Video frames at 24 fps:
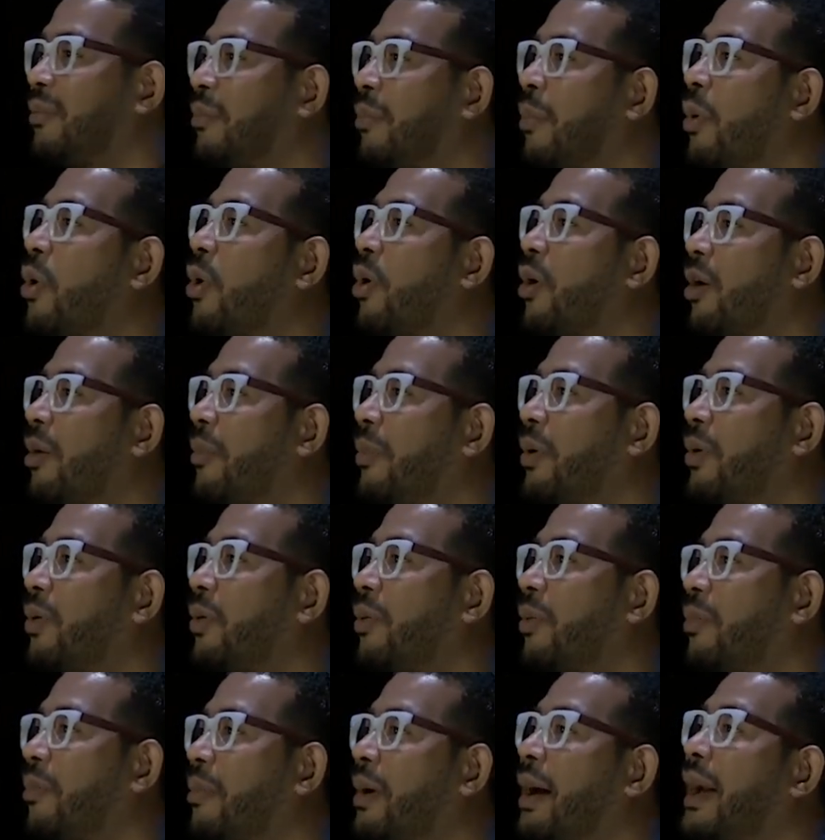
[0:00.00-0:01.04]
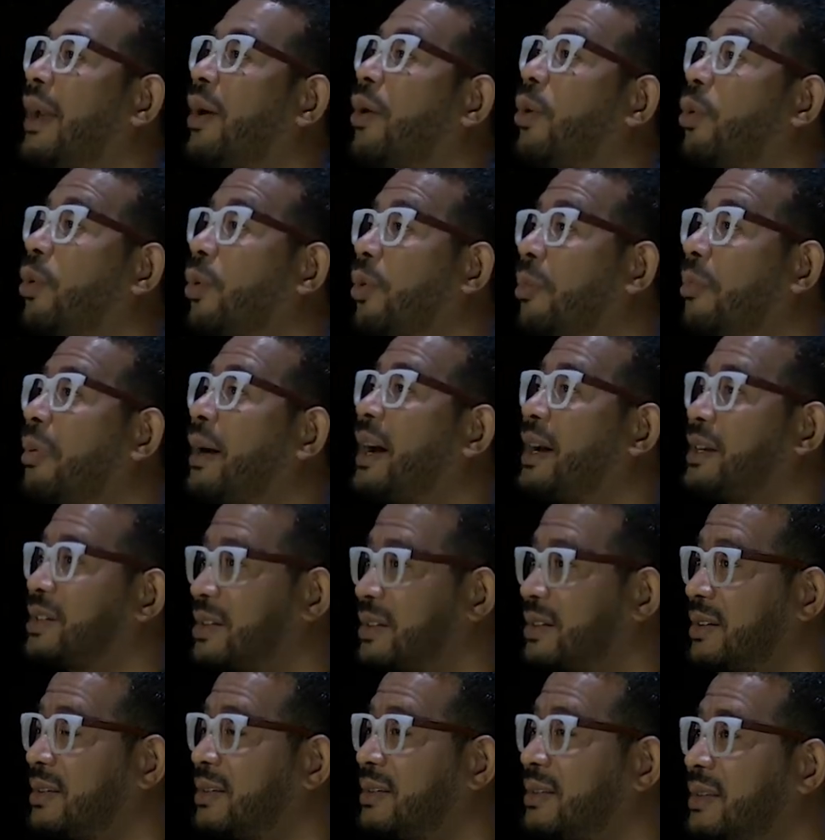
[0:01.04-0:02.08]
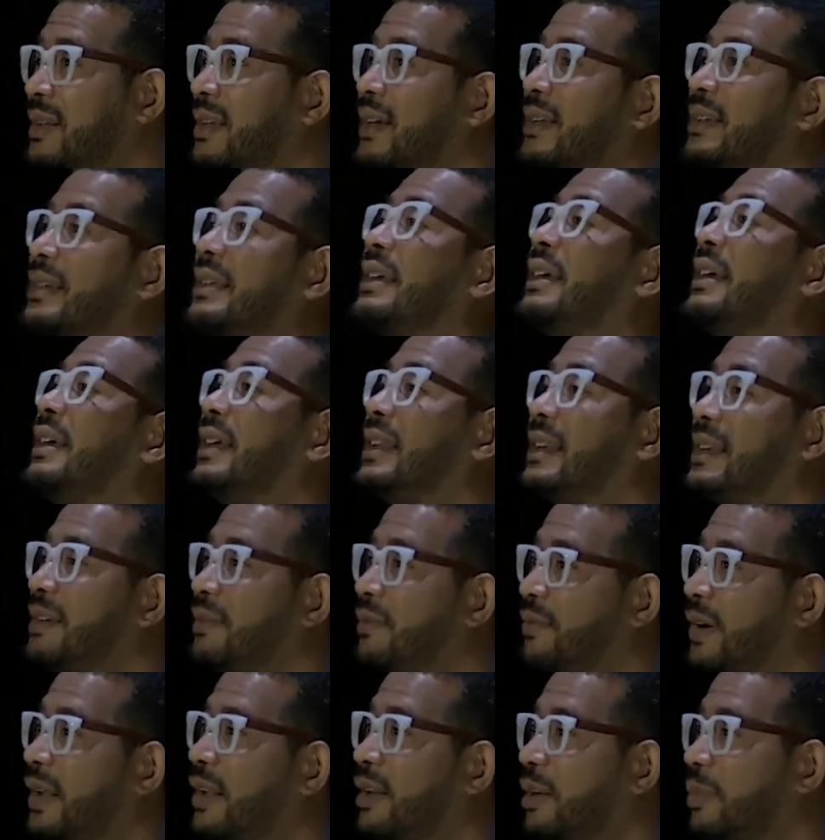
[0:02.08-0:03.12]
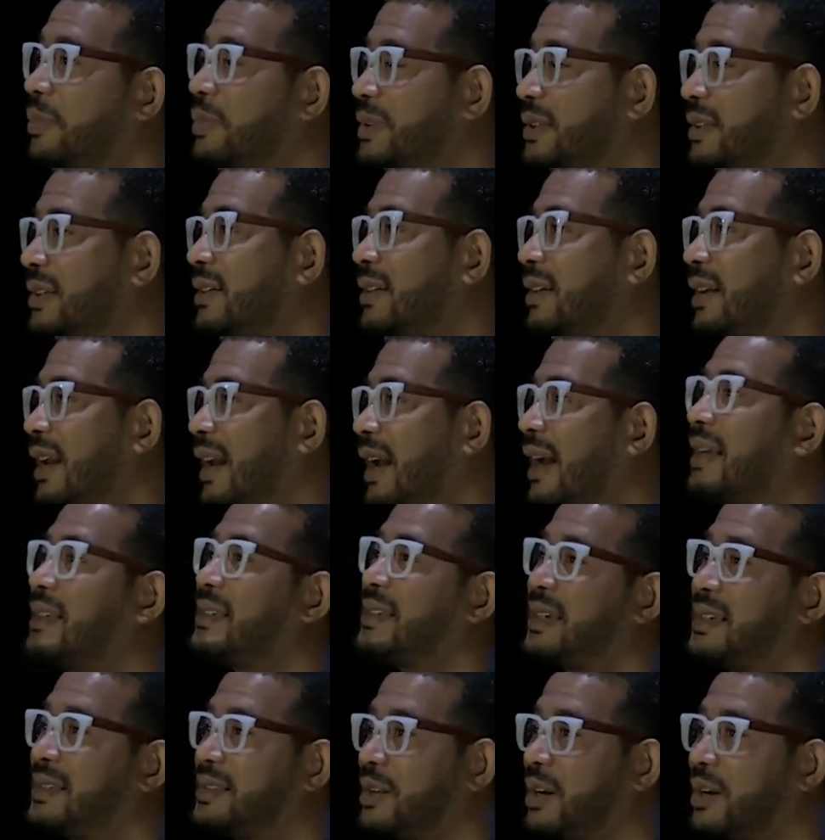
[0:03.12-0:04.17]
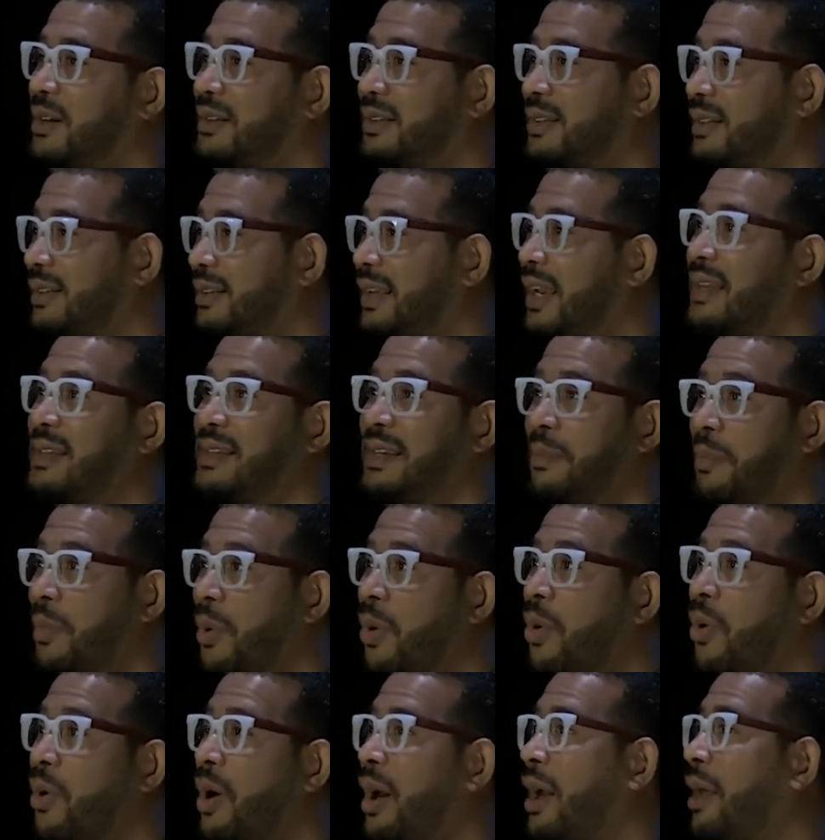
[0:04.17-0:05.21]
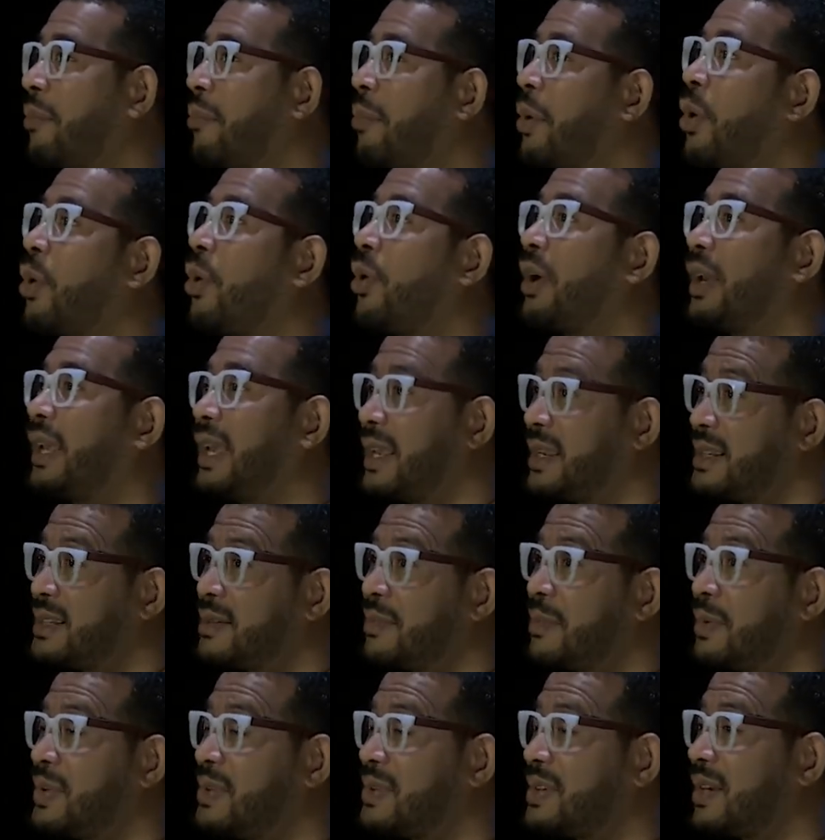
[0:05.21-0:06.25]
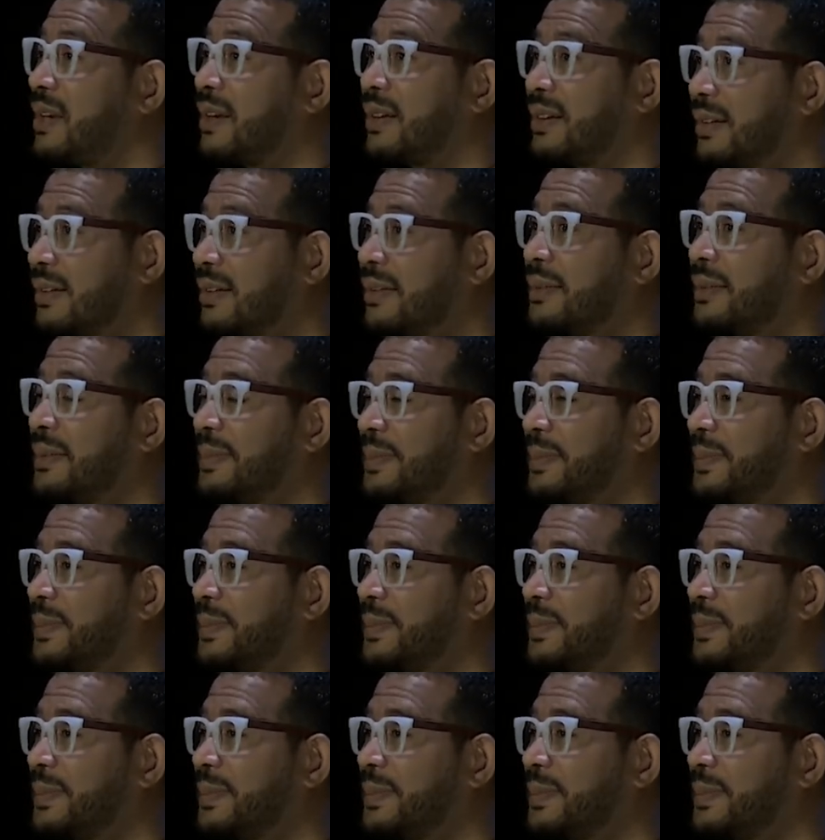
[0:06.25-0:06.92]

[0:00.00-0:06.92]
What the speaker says: but more about my own passions that developed as I started getting more and more into music.